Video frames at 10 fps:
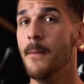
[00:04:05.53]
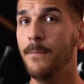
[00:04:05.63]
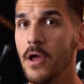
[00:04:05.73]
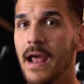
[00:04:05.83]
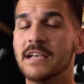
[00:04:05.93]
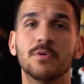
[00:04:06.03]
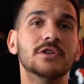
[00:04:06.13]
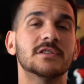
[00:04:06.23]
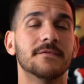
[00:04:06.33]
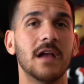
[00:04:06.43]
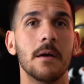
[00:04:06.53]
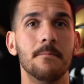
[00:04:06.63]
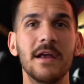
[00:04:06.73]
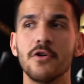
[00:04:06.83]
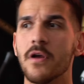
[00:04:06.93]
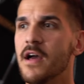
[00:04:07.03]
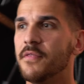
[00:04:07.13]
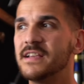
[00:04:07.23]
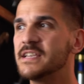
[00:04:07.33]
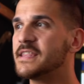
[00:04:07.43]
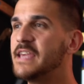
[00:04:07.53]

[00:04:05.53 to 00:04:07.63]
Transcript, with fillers: But as printers have gotten better, things like the